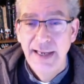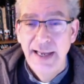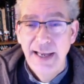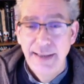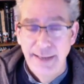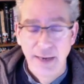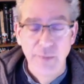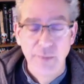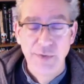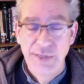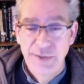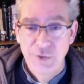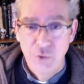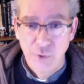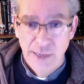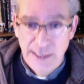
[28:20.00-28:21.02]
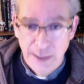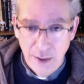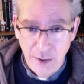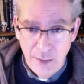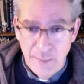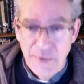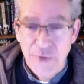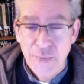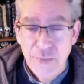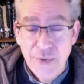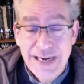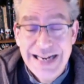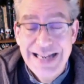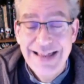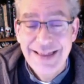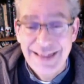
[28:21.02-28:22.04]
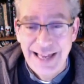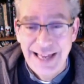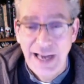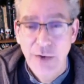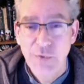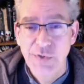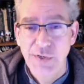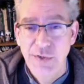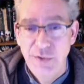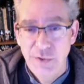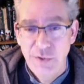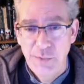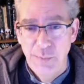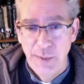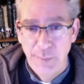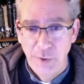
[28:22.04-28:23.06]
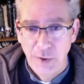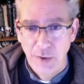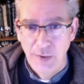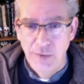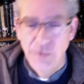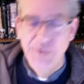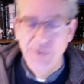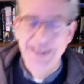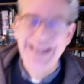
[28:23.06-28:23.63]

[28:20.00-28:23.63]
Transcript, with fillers: That was his great column 3,000 newspaper articles,